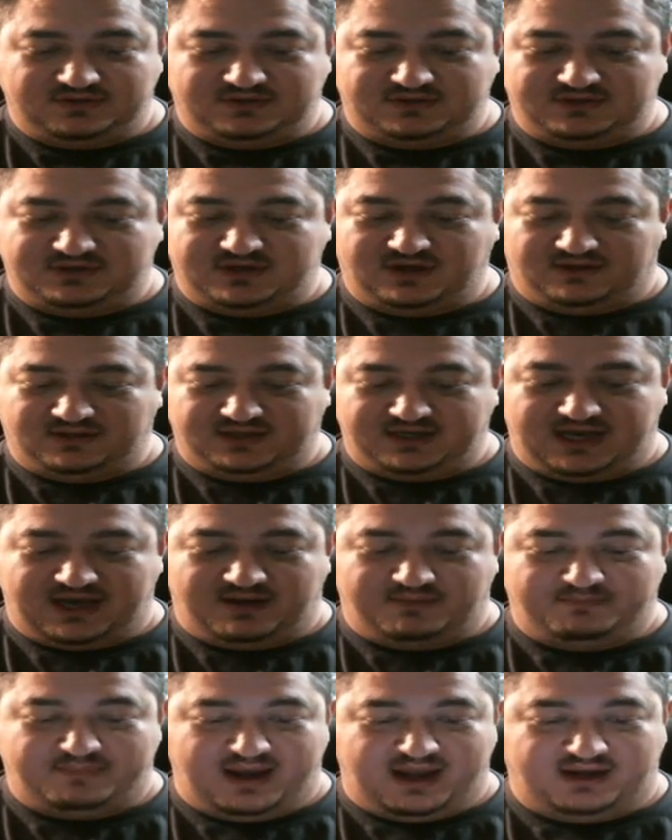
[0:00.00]
calling
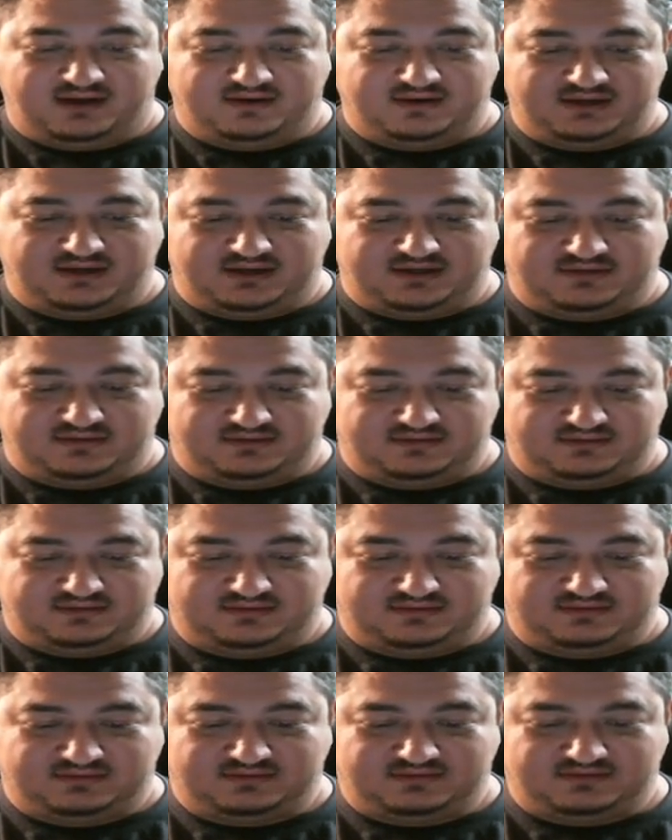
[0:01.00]
out Banggood
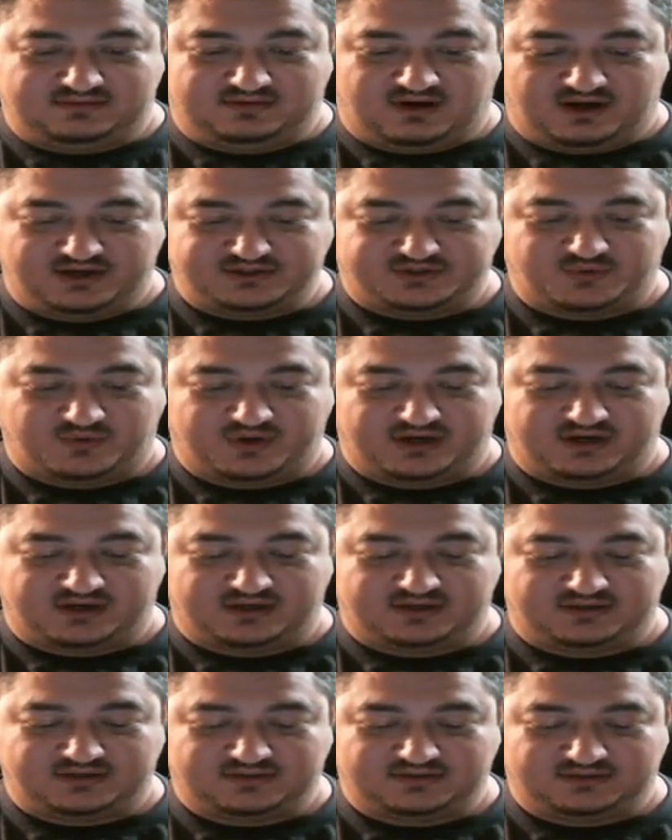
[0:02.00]
on
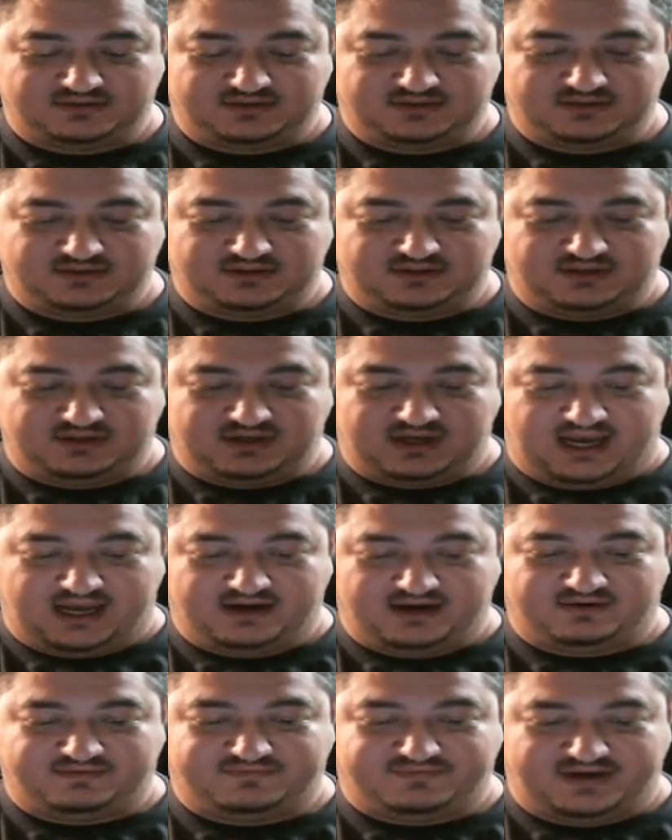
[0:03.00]
Twitter and
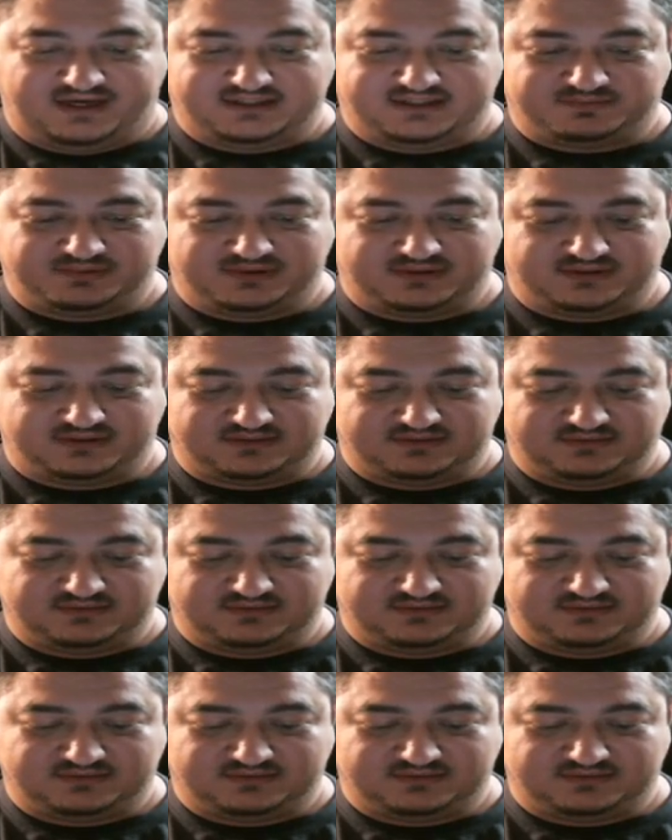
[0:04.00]
on Facebook,